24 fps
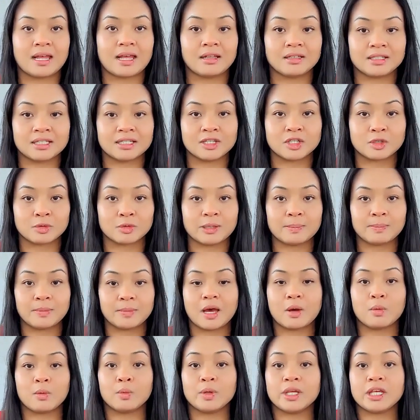skeleton script
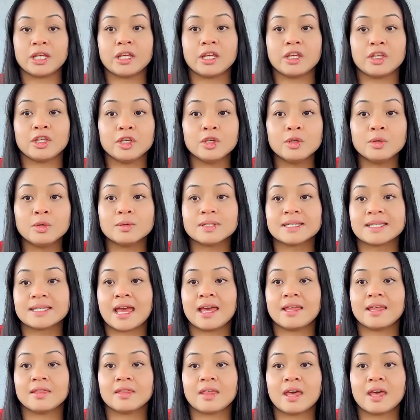that we use
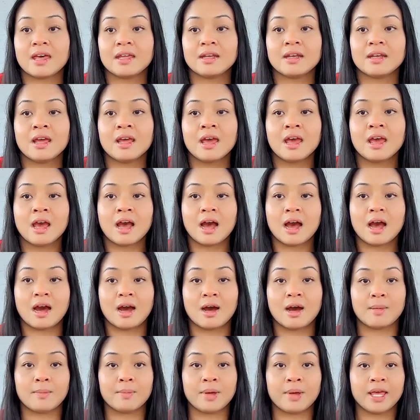and then
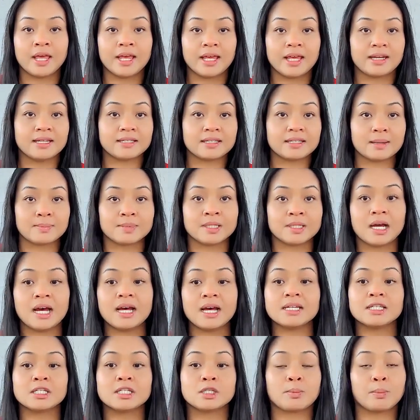um, it is up
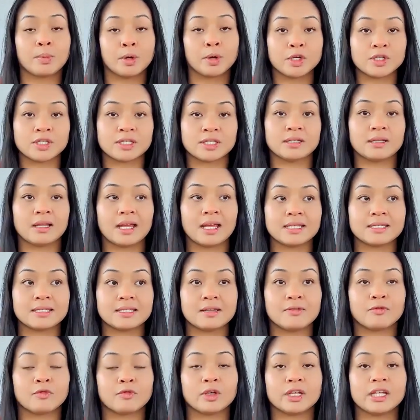to us to
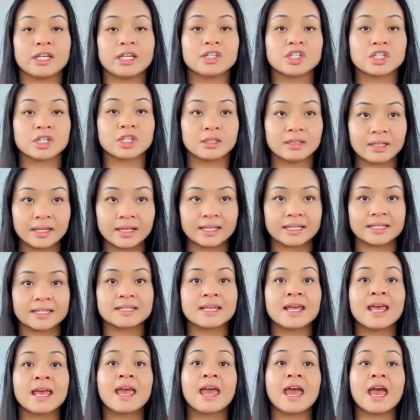personalize it for each
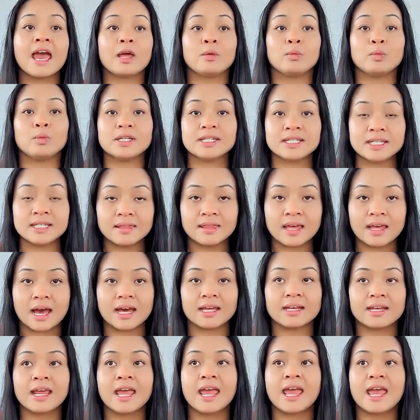client. And we did
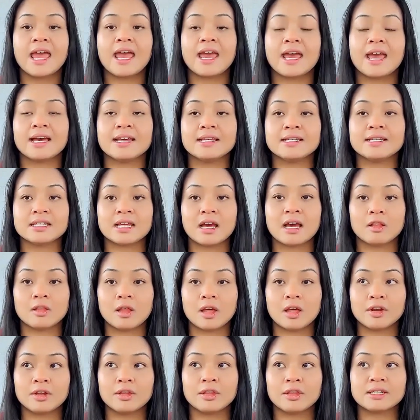that. And a
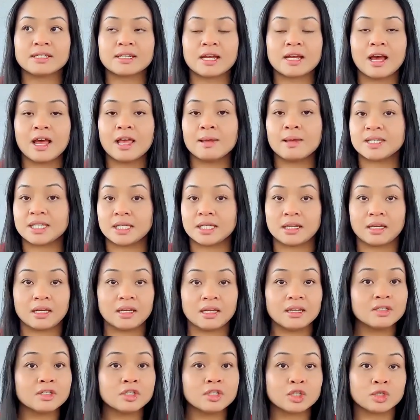lot of the times it
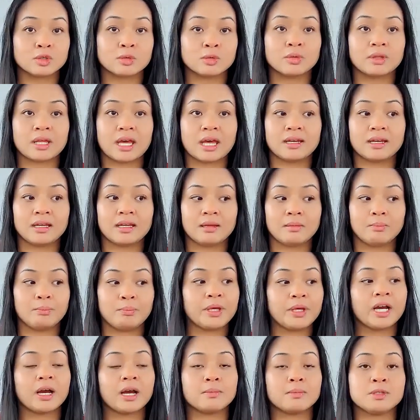is true that it
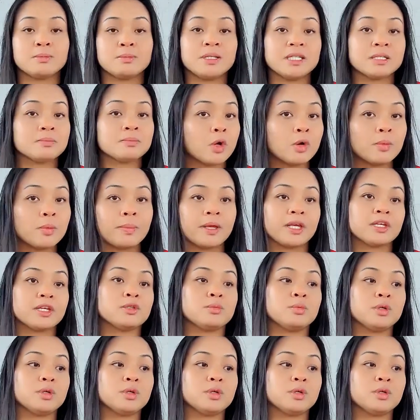becomes bespoke